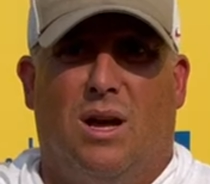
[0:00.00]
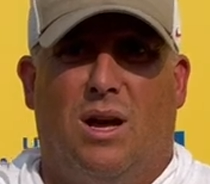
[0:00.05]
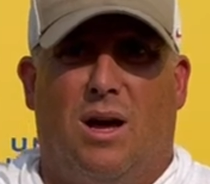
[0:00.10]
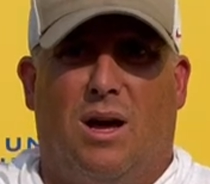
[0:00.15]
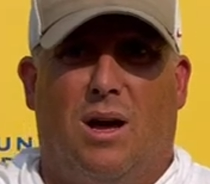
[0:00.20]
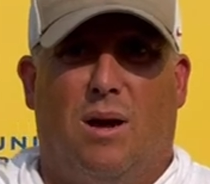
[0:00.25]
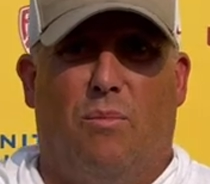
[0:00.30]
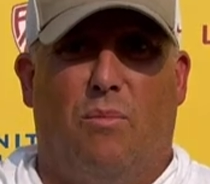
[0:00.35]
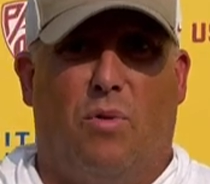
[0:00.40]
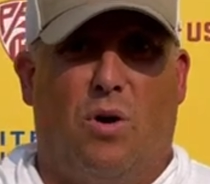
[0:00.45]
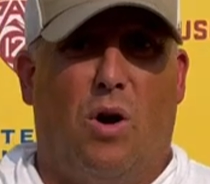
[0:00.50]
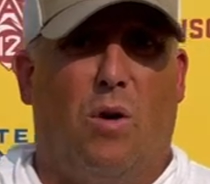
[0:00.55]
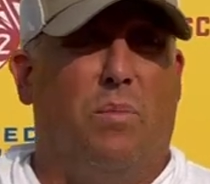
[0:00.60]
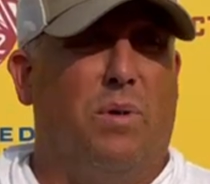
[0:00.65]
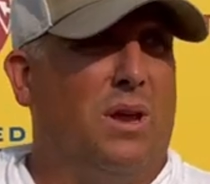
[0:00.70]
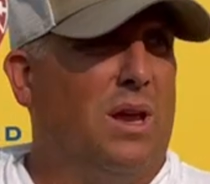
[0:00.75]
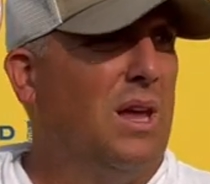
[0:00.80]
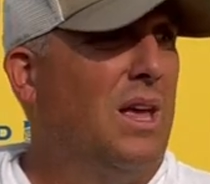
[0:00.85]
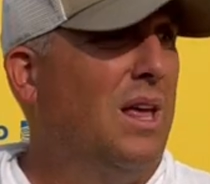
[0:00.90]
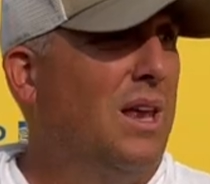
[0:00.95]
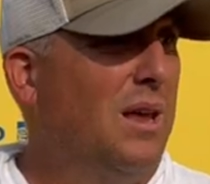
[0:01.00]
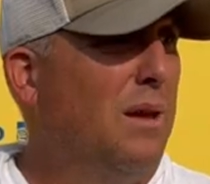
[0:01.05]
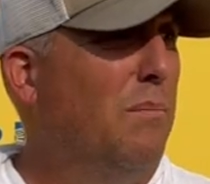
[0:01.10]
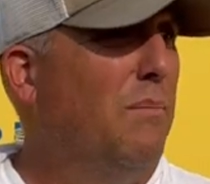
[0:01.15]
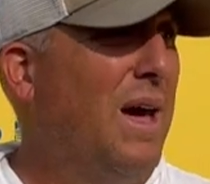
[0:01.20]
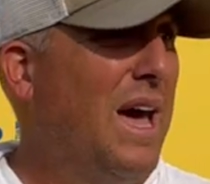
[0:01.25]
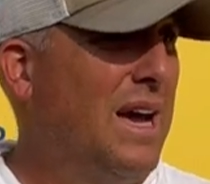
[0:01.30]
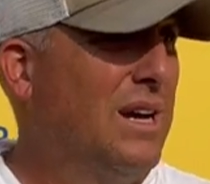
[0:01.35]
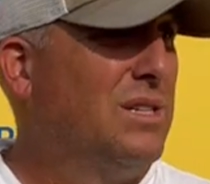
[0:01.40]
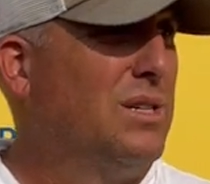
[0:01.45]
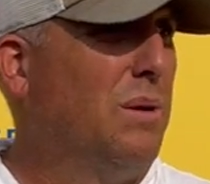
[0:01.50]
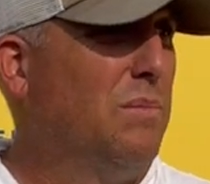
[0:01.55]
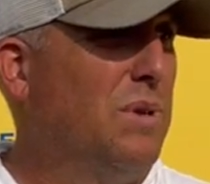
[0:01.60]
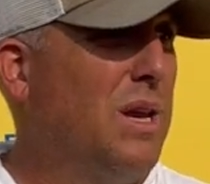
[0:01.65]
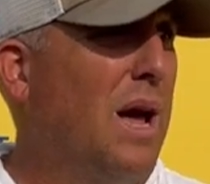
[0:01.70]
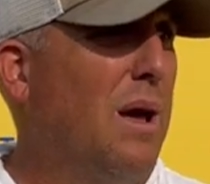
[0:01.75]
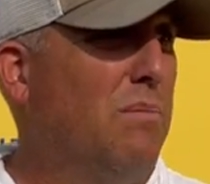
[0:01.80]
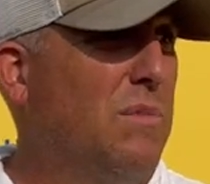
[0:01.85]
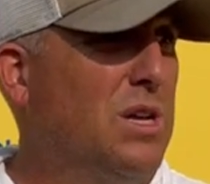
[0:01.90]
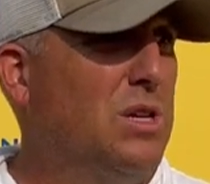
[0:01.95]
Hoping to get him back
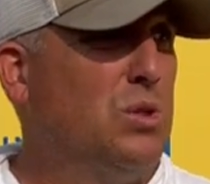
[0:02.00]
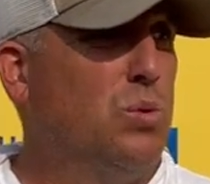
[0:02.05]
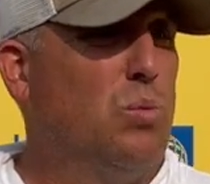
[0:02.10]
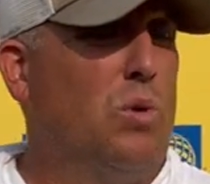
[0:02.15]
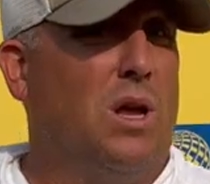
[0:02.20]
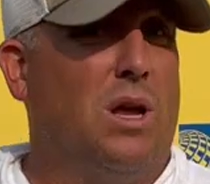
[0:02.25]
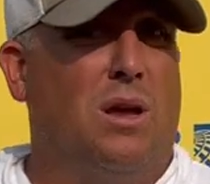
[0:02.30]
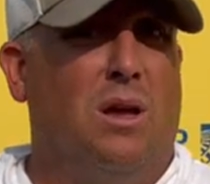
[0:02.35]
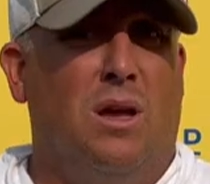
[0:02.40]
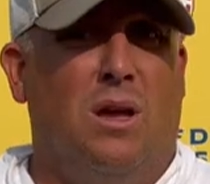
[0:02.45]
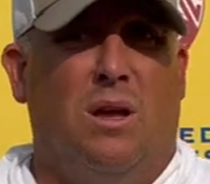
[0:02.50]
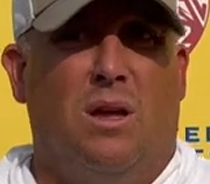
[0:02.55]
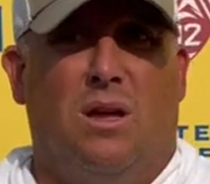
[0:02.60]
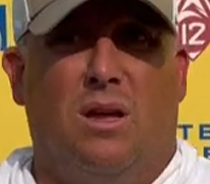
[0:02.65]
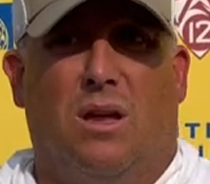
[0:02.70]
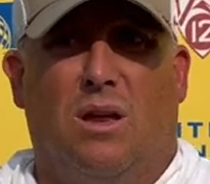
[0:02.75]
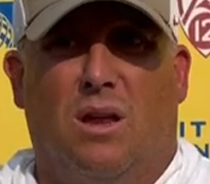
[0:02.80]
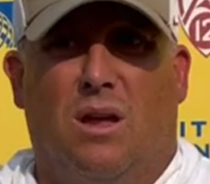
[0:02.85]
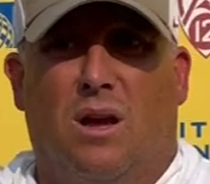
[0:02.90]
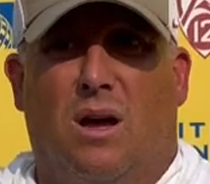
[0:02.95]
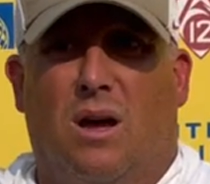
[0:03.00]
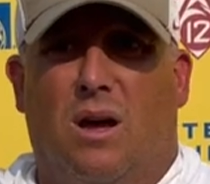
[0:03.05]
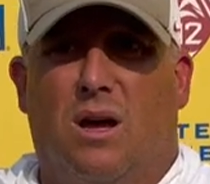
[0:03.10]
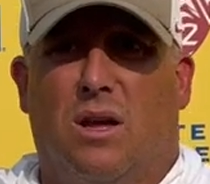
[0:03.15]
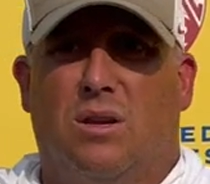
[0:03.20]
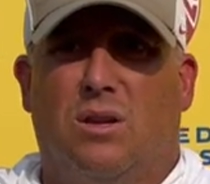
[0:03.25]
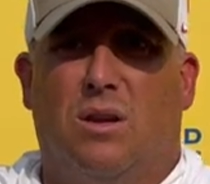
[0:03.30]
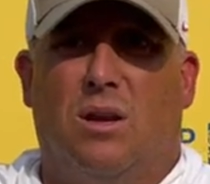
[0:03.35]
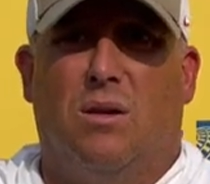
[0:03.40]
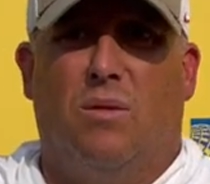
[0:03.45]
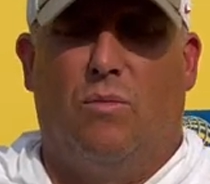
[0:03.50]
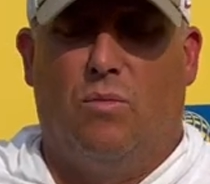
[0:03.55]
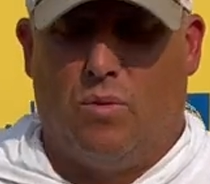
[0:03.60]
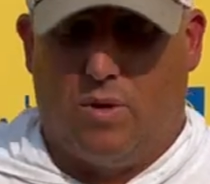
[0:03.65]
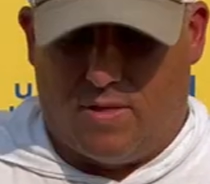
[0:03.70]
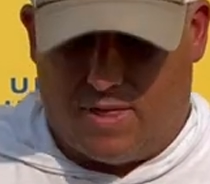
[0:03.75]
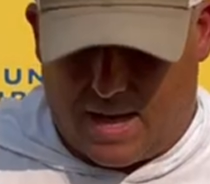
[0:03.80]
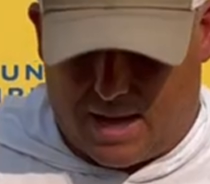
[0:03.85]
sometime this week. With